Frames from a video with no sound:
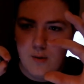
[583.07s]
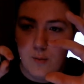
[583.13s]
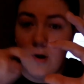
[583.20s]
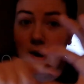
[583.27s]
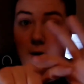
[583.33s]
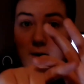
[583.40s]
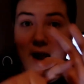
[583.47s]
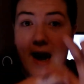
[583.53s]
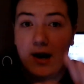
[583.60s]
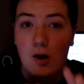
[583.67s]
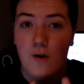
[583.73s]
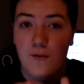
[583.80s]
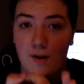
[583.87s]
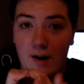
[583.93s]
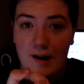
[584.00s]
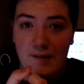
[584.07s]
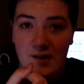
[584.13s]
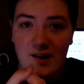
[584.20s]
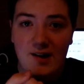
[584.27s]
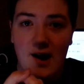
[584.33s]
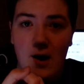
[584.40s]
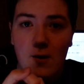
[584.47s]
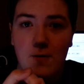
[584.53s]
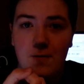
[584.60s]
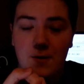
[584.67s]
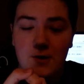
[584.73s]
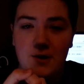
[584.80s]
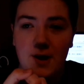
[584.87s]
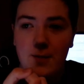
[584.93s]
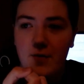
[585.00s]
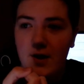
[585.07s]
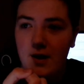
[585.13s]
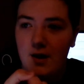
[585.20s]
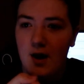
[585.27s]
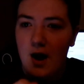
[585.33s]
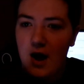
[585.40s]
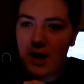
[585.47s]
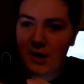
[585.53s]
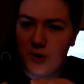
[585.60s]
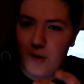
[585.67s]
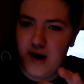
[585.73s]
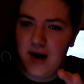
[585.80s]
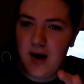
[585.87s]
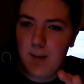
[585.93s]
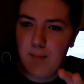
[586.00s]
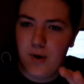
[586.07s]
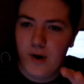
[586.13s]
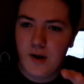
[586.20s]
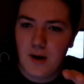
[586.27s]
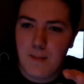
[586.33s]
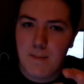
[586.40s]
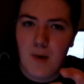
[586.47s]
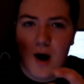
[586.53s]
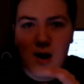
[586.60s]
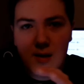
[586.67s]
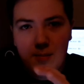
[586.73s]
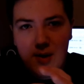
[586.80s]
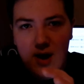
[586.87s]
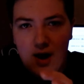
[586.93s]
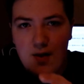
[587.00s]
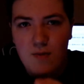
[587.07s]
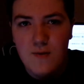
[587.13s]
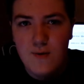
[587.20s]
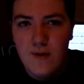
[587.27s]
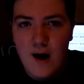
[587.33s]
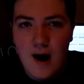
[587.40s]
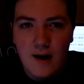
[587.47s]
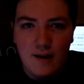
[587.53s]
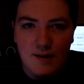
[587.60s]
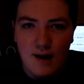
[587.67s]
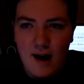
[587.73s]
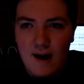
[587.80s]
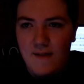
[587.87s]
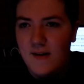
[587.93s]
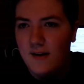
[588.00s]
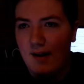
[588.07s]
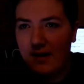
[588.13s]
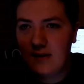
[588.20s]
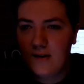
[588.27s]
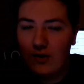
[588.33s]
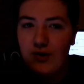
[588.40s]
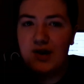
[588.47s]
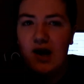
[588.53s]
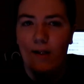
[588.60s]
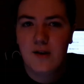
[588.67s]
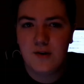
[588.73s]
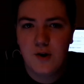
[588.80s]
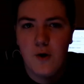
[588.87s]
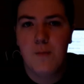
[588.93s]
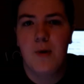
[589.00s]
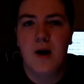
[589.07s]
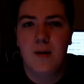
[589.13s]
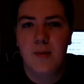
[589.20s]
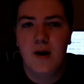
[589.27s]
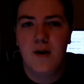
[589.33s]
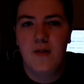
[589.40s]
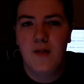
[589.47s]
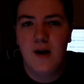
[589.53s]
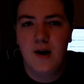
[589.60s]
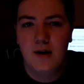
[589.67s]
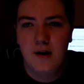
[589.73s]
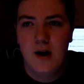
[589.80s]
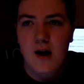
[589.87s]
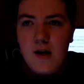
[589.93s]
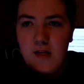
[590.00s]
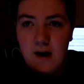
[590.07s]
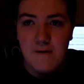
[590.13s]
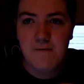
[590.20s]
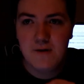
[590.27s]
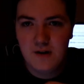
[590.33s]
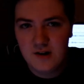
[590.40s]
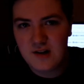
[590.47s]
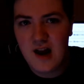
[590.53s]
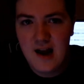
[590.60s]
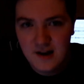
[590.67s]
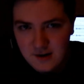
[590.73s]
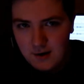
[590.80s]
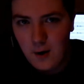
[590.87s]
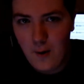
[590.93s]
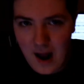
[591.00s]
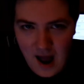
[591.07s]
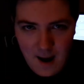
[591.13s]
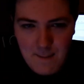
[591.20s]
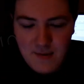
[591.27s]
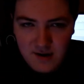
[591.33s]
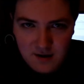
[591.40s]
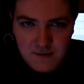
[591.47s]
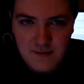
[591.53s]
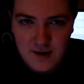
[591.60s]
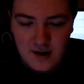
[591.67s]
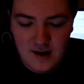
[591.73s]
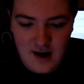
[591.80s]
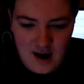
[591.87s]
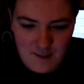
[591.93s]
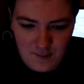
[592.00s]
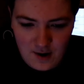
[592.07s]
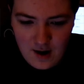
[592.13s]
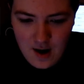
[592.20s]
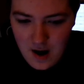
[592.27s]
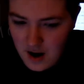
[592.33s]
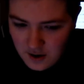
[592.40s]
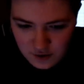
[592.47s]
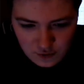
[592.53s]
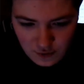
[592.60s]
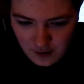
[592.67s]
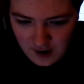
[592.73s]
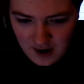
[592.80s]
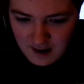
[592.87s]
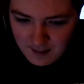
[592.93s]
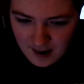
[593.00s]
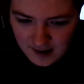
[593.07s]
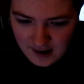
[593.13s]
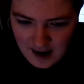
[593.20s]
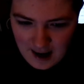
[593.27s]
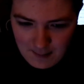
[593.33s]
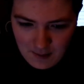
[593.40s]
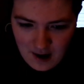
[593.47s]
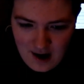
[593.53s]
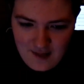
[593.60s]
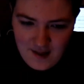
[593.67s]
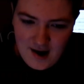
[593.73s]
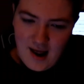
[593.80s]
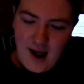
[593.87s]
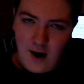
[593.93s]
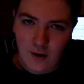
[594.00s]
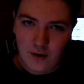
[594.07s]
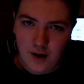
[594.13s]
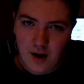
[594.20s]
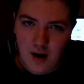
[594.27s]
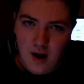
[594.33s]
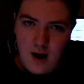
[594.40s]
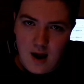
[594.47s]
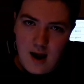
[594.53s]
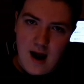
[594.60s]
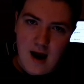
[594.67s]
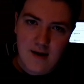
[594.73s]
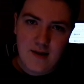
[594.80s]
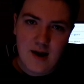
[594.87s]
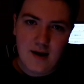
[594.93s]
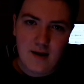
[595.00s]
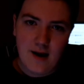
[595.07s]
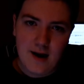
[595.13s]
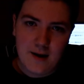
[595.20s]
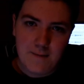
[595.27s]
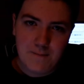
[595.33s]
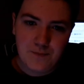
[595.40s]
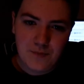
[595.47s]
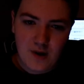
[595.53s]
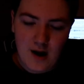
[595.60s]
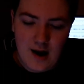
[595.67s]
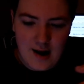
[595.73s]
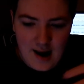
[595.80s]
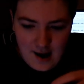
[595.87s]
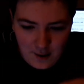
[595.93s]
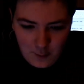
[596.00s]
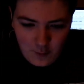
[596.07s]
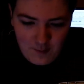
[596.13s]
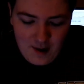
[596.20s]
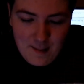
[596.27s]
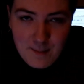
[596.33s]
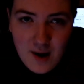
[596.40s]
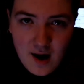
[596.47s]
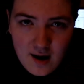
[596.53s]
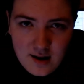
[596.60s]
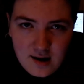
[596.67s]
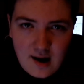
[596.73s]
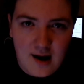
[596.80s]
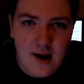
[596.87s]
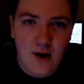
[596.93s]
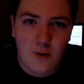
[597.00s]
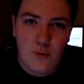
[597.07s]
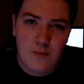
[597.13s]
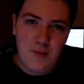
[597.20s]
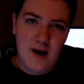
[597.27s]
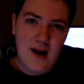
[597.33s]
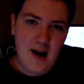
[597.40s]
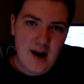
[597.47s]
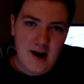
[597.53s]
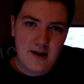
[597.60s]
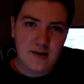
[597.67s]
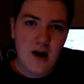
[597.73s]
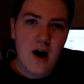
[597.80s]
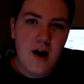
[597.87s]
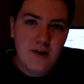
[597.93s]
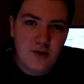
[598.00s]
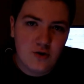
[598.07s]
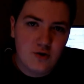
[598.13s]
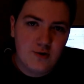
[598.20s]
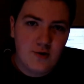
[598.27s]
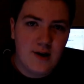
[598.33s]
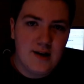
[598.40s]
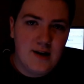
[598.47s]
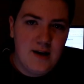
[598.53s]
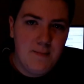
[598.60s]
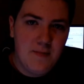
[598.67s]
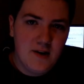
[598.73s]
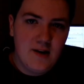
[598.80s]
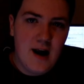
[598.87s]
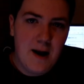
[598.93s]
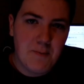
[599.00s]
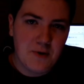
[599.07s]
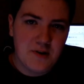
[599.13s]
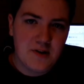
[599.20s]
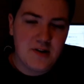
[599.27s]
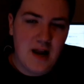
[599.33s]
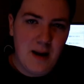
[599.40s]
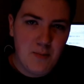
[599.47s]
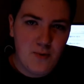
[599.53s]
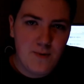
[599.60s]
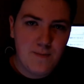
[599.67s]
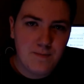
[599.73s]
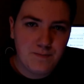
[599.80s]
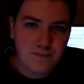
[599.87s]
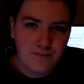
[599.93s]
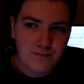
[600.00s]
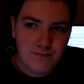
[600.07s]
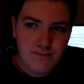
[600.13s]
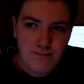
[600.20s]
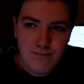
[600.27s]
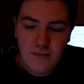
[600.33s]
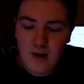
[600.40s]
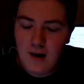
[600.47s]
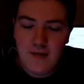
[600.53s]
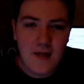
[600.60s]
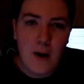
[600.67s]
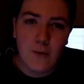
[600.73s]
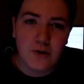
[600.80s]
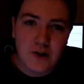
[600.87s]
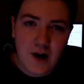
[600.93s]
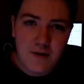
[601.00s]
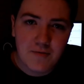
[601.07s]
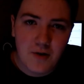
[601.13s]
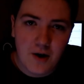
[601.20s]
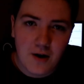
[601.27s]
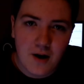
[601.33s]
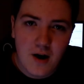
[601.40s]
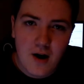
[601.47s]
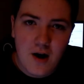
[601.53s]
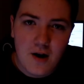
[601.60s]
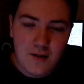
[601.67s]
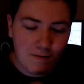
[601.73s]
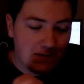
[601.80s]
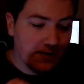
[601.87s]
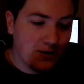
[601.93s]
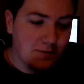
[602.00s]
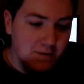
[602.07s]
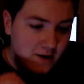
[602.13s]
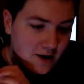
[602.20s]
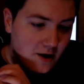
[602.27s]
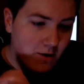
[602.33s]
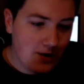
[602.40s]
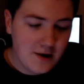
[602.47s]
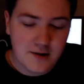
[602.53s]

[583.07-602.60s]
where it would hang on to like the shelf or something. So I ended up putting a monopod through that because I had this like little telescope monopod thing that just so happened to fit a camera. Screwed it into my camera and then held it. And then like I held it with my body, I held it with my hand just to try to keep the camera stable. That was not fun. The first video